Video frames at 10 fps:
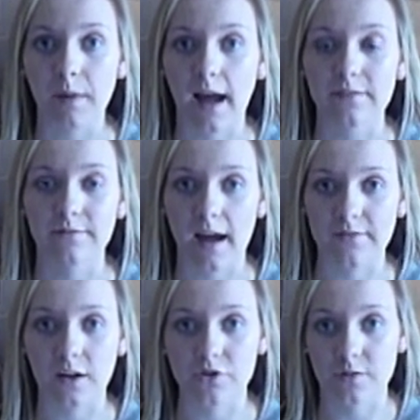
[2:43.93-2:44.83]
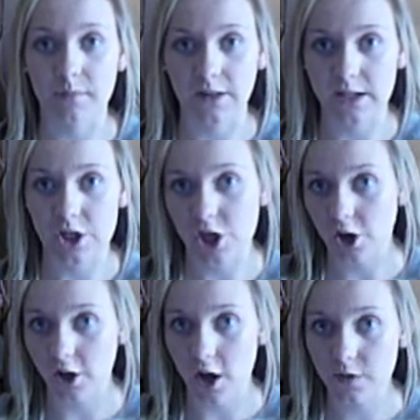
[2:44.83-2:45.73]
by 500 million
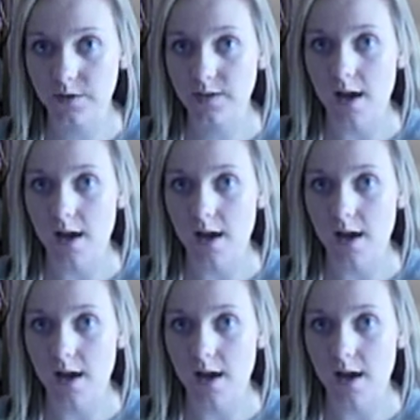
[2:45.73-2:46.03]
euros.